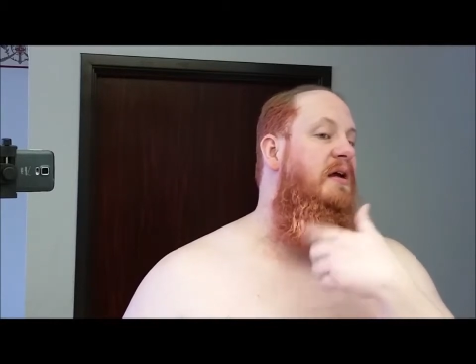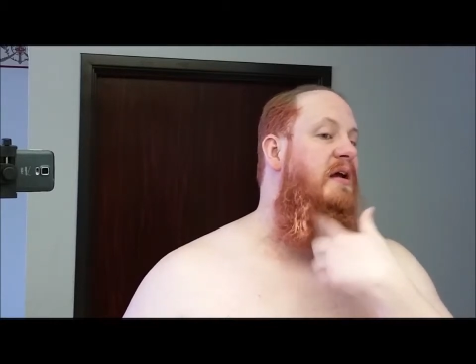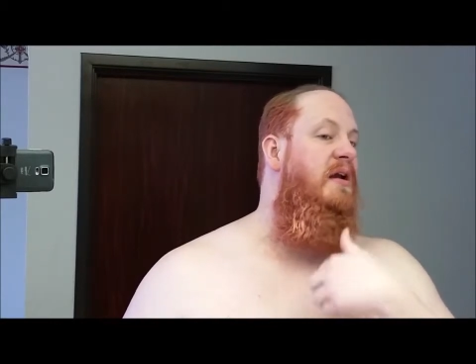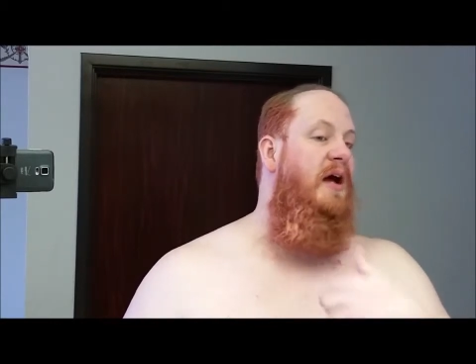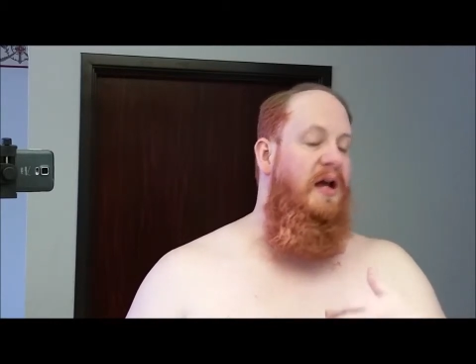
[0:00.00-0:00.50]

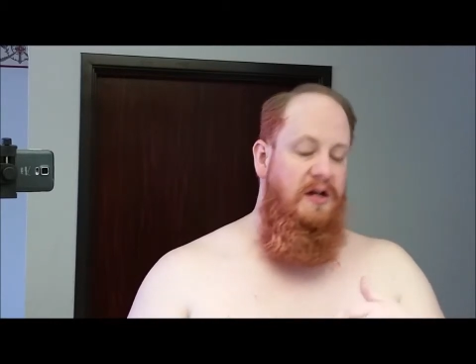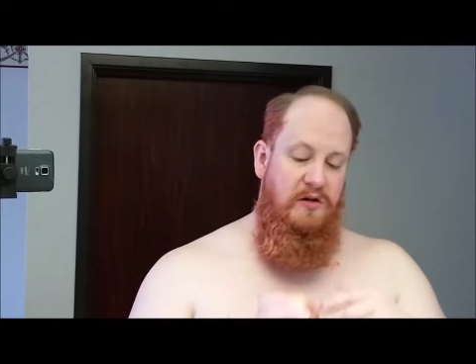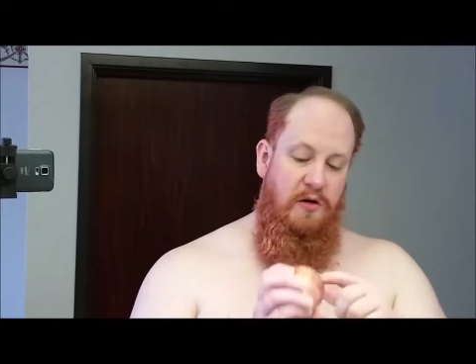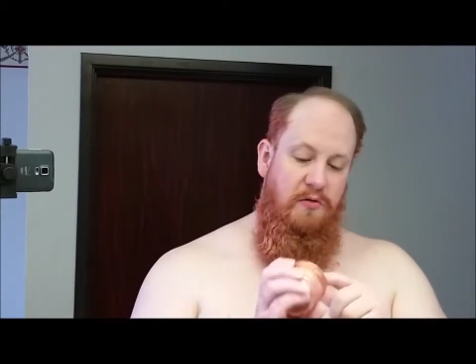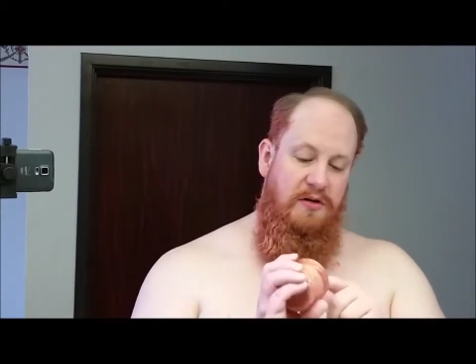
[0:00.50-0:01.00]
And I
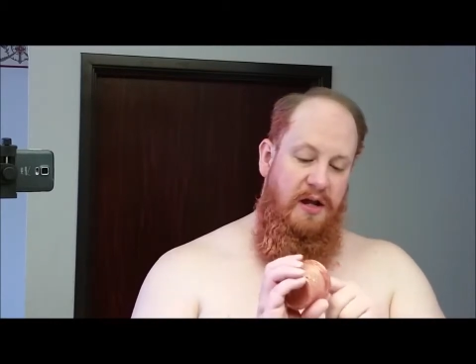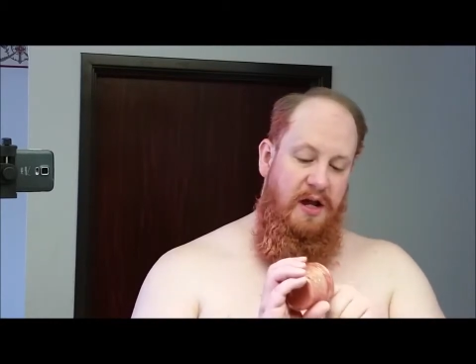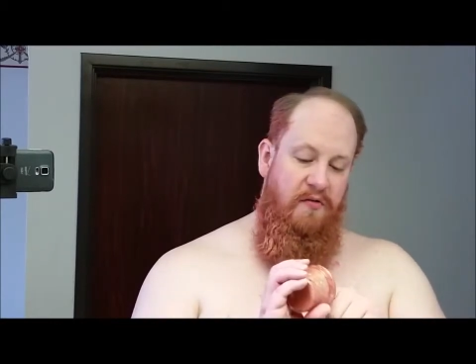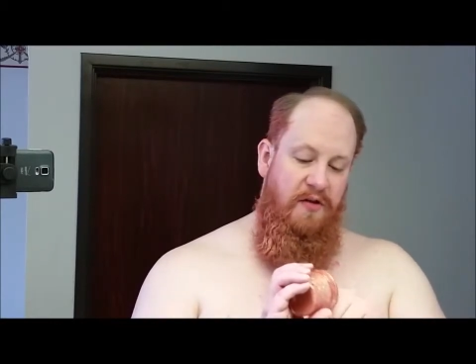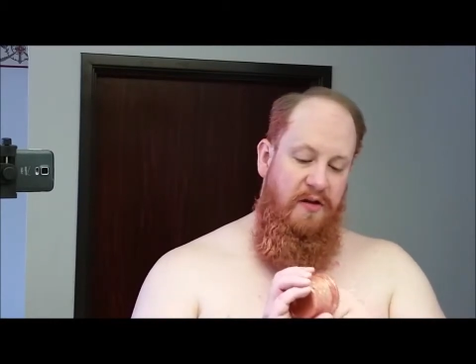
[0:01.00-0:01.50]
don't
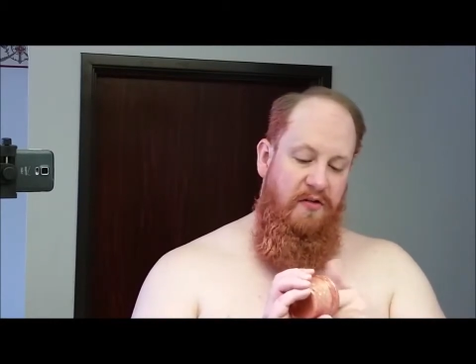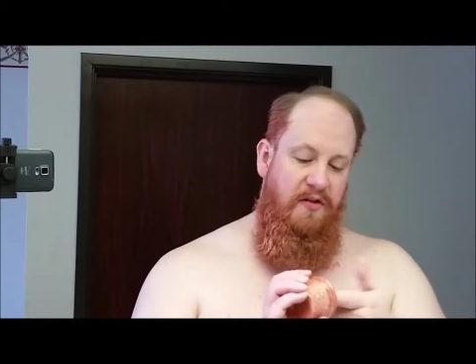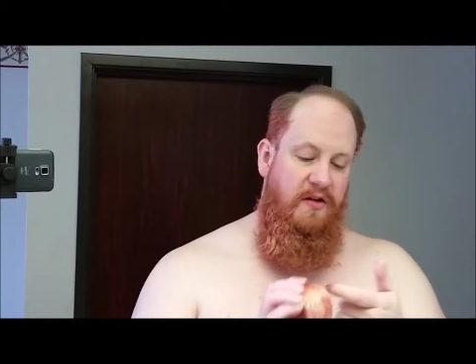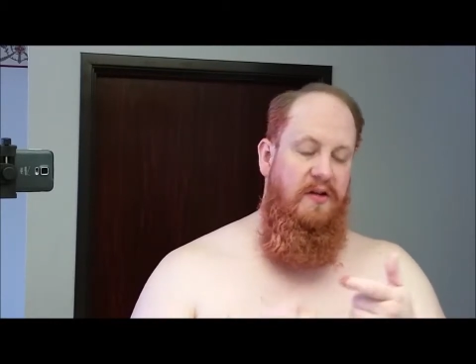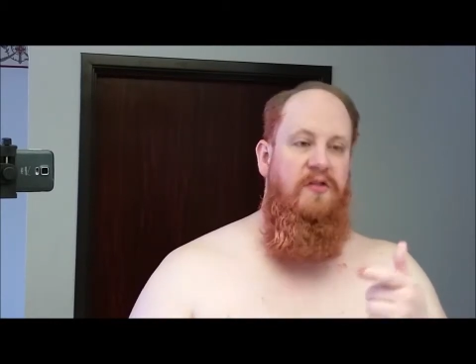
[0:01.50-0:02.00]
have a
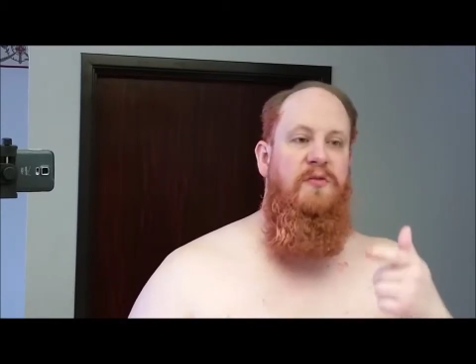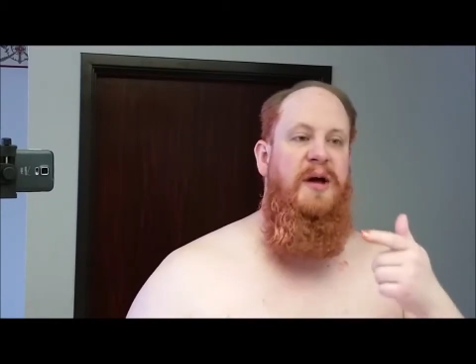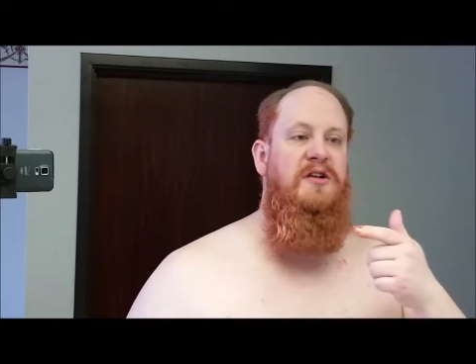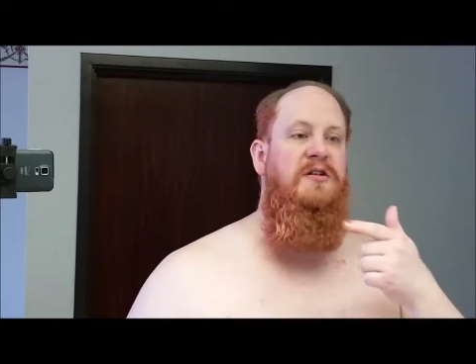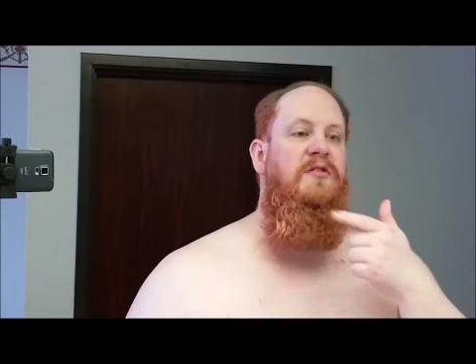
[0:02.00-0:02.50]
silicone
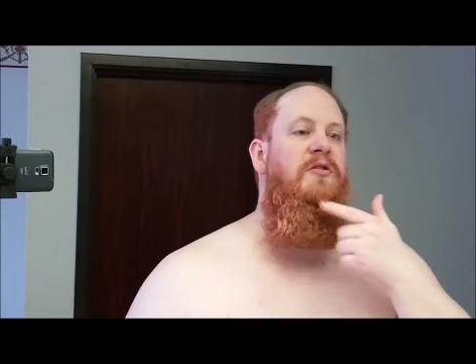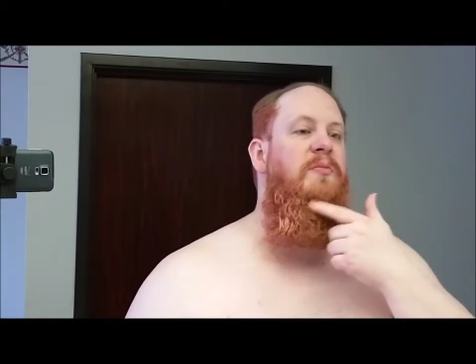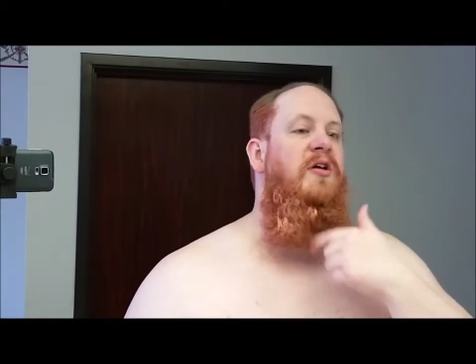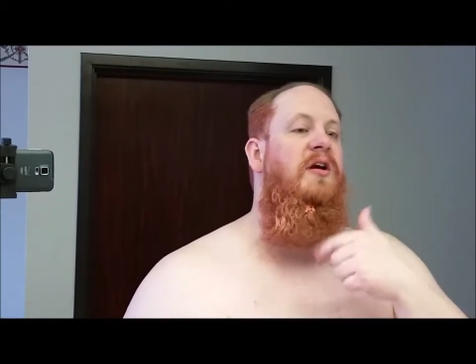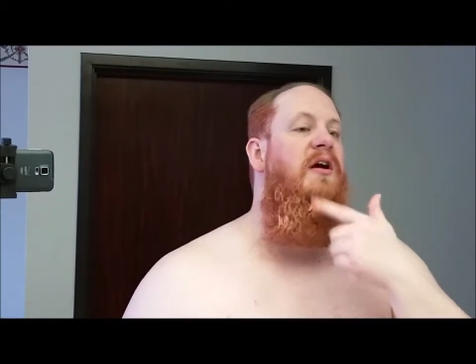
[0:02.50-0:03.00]
spatula with
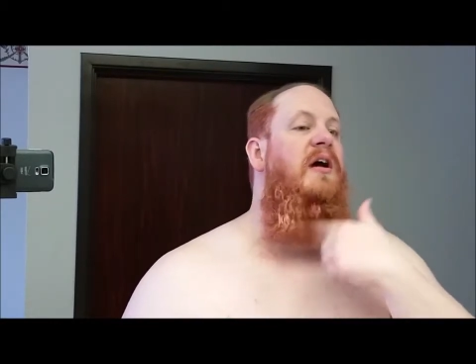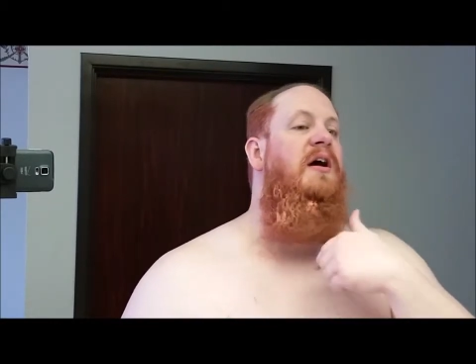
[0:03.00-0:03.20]
me.